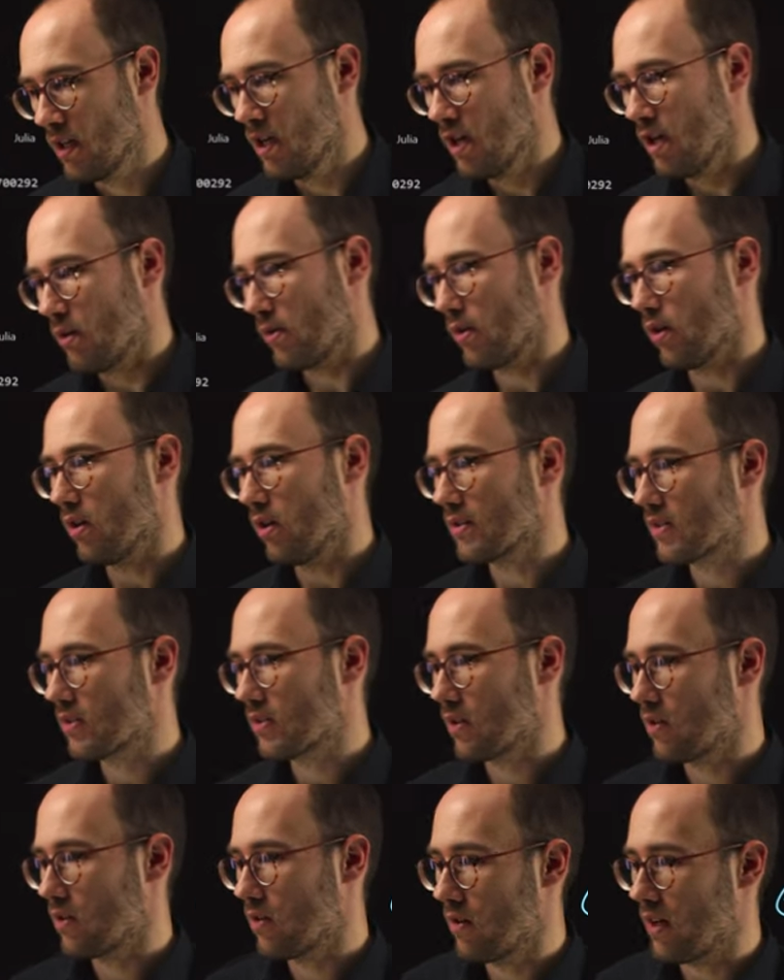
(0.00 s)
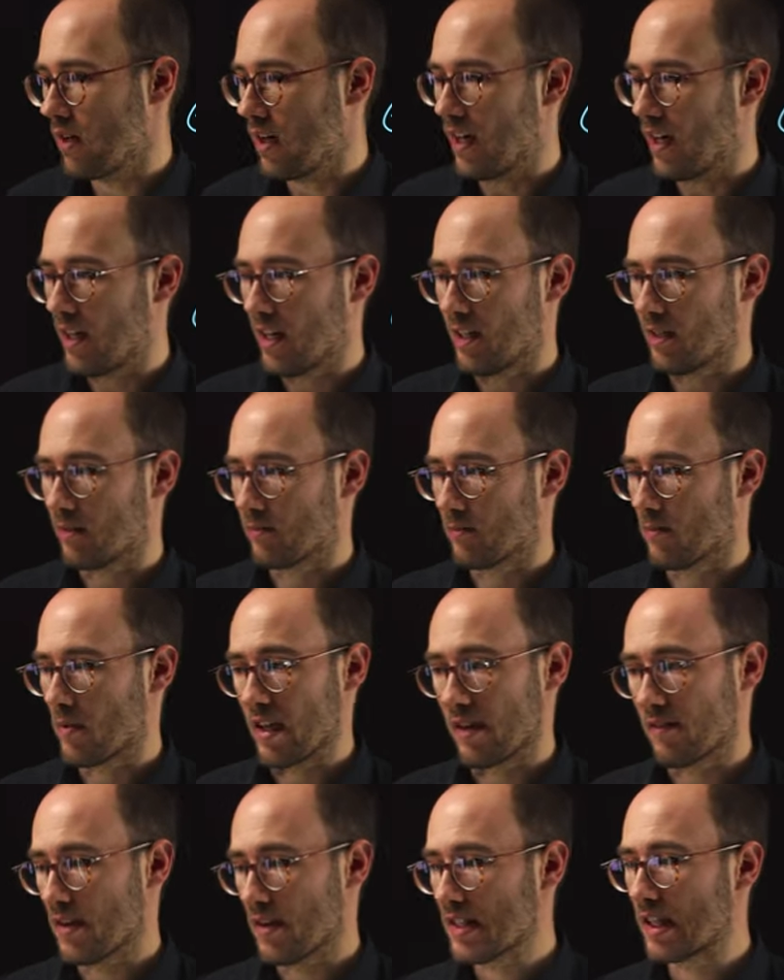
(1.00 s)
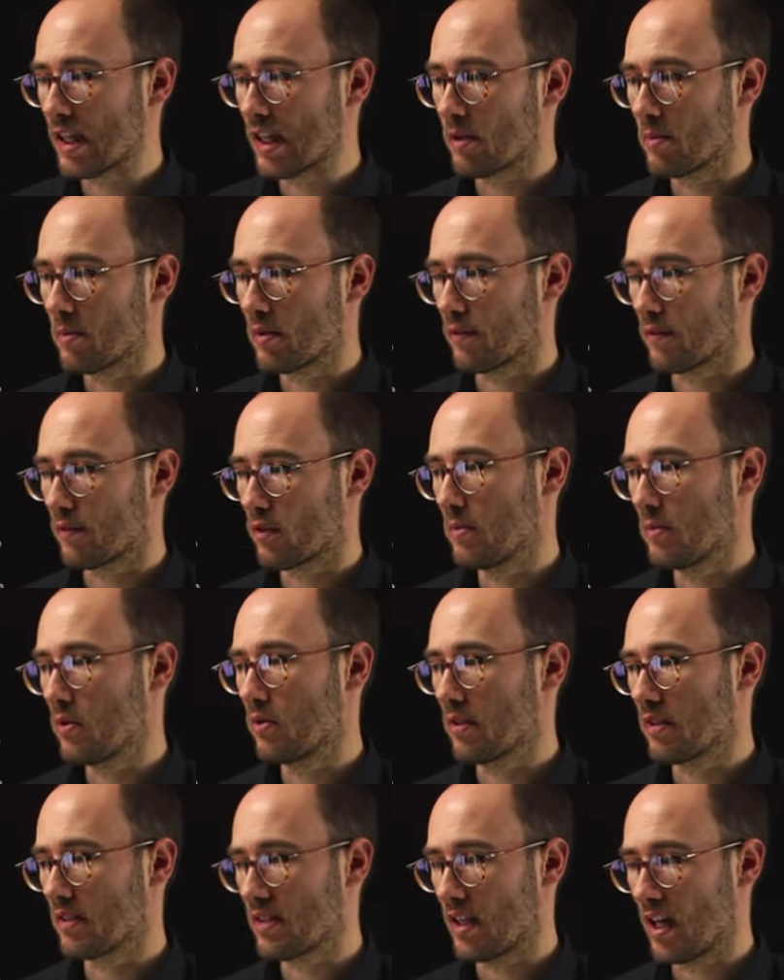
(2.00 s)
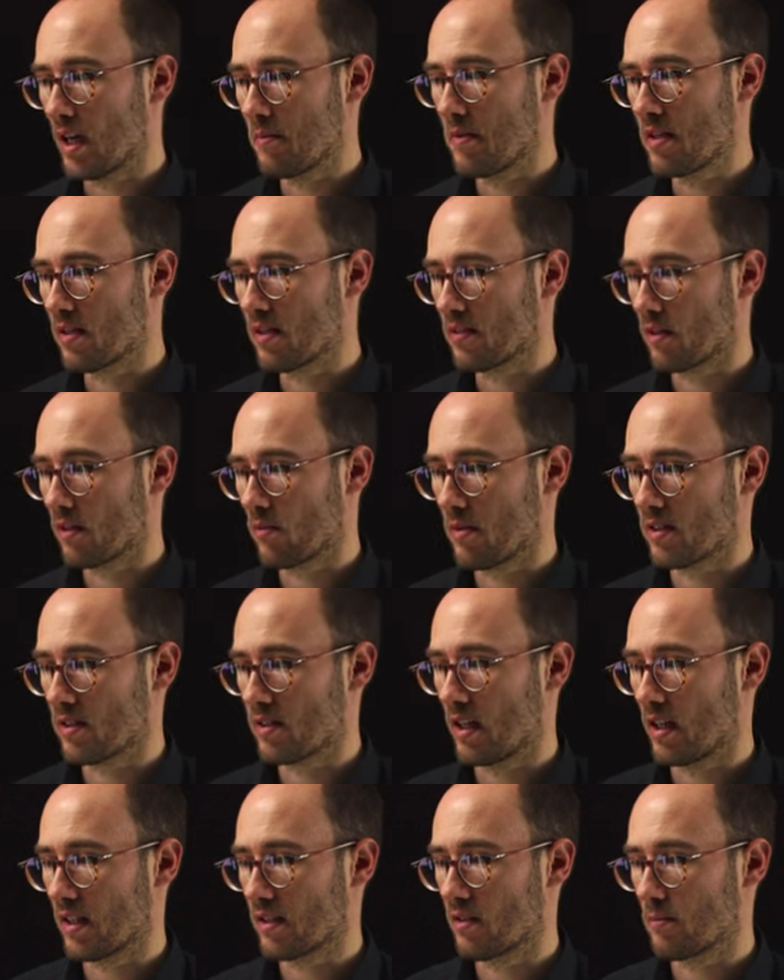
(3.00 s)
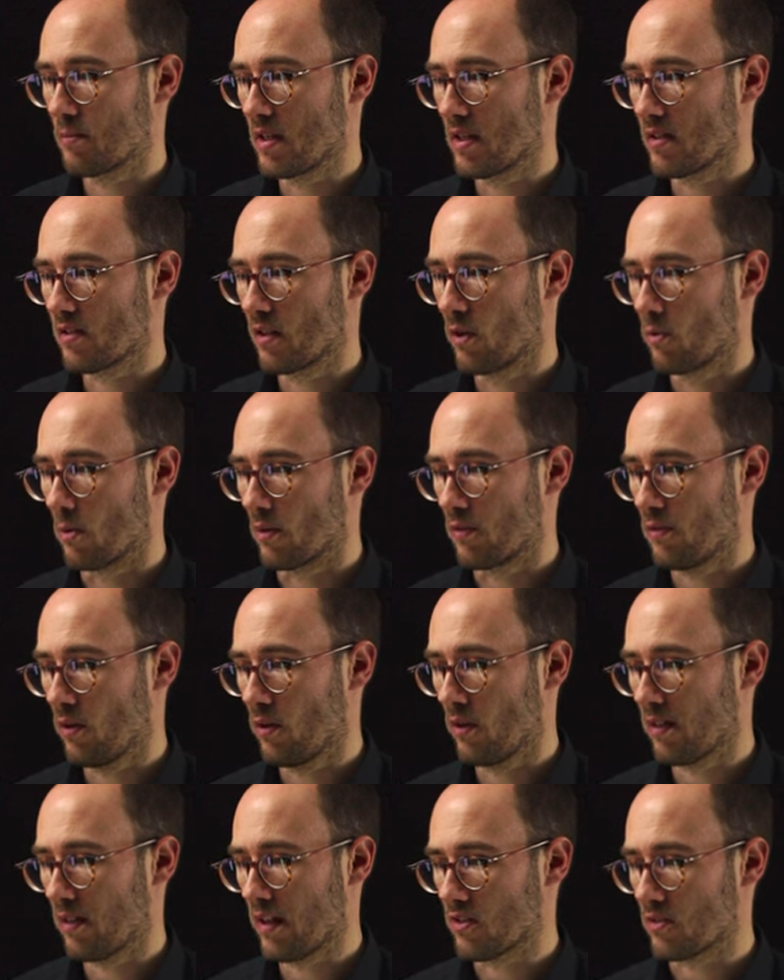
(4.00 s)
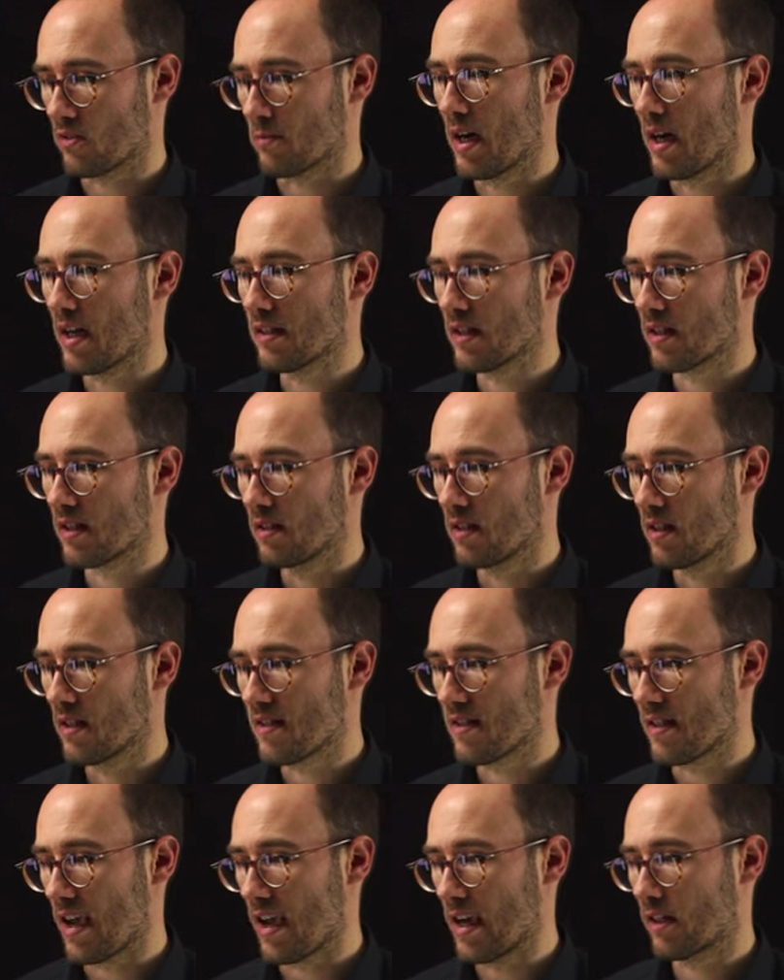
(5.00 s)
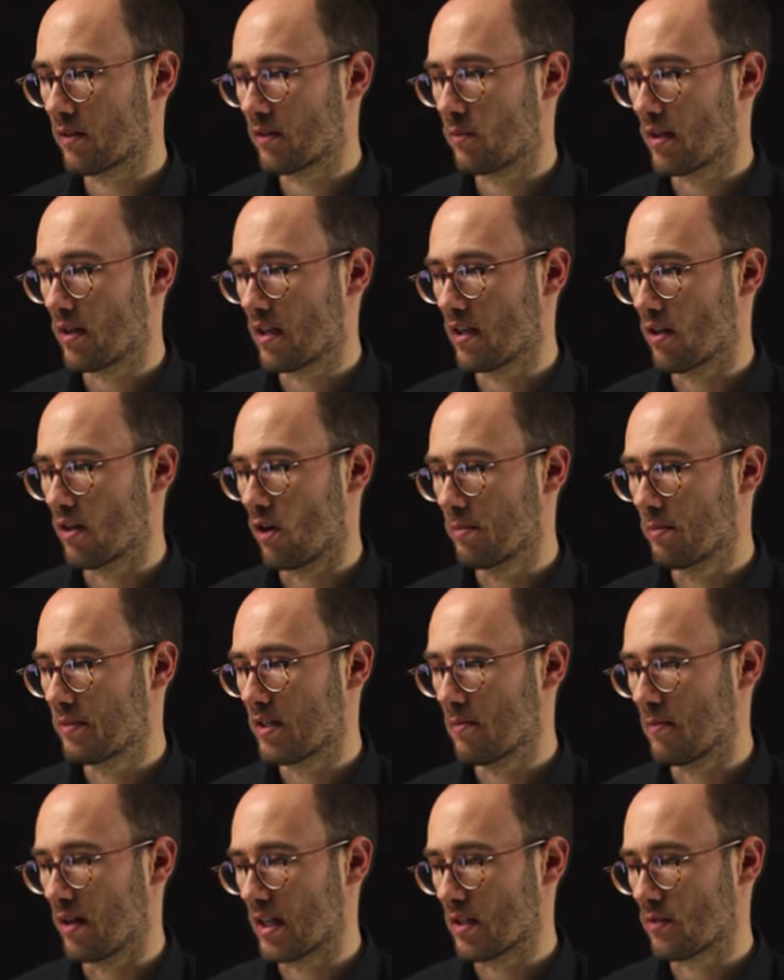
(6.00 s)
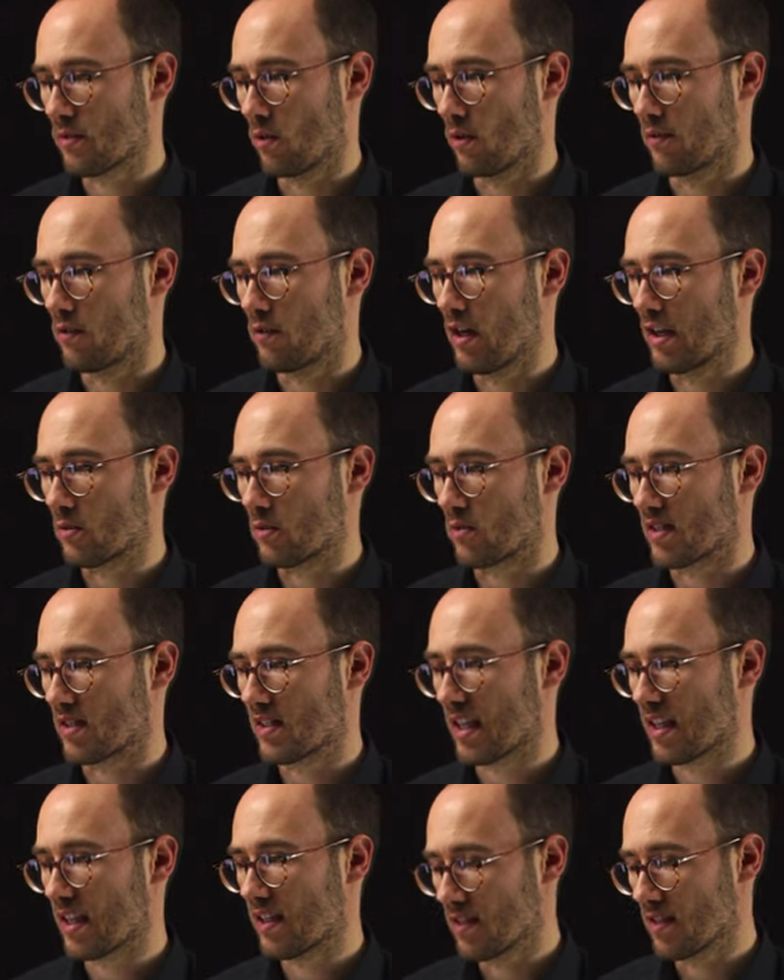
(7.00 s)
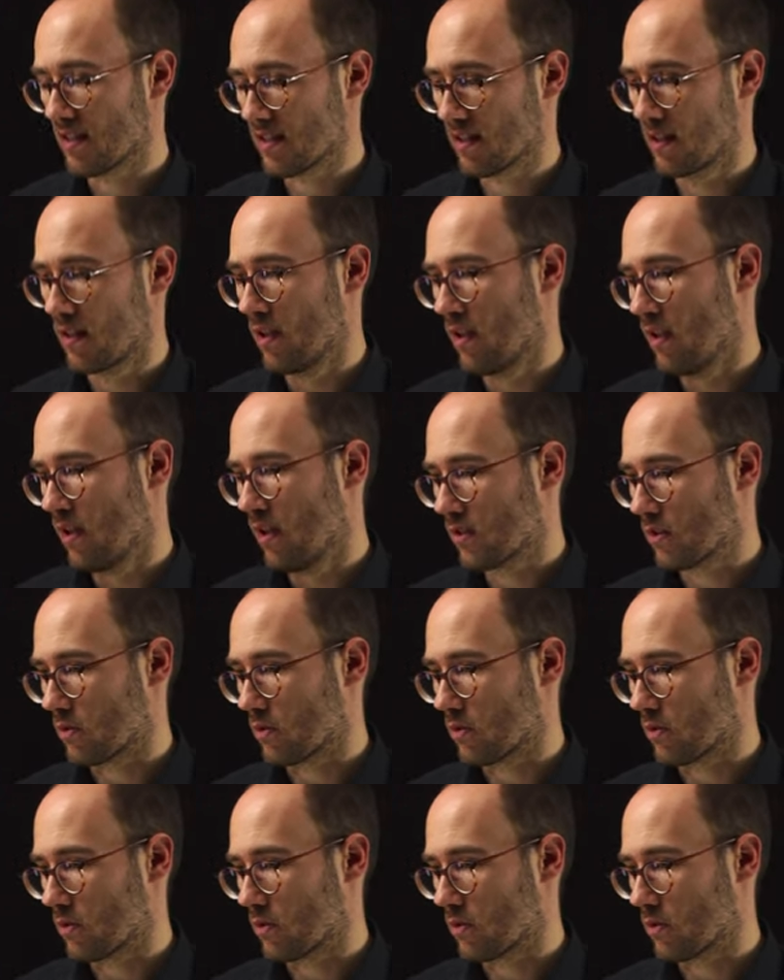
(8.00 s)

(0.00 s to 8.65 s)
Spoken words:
We also invest a little bit of computing time here, so we start the PSO with 4,000 particles and we optimize for 400 seconds, so